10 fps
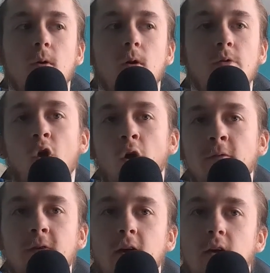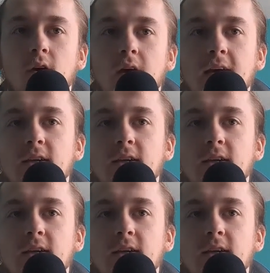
None of it is